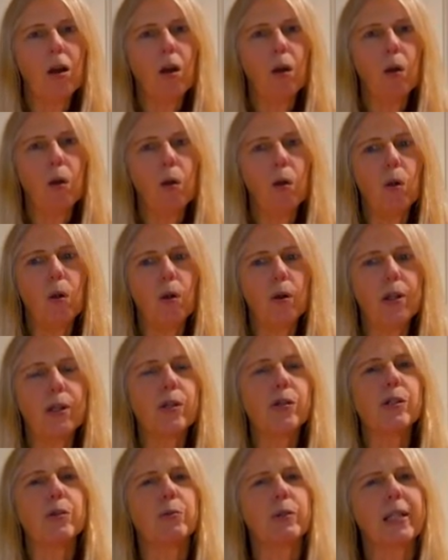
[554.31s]
or
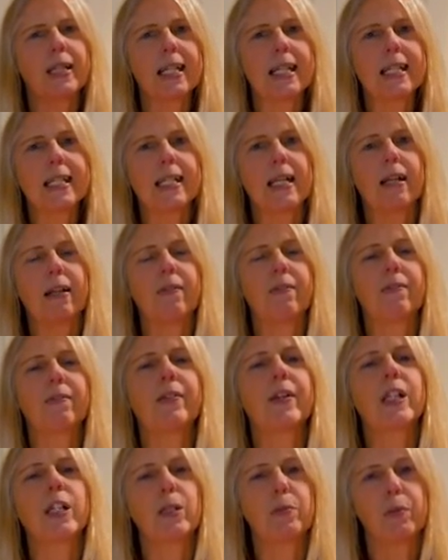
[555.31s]
use it with things like fish,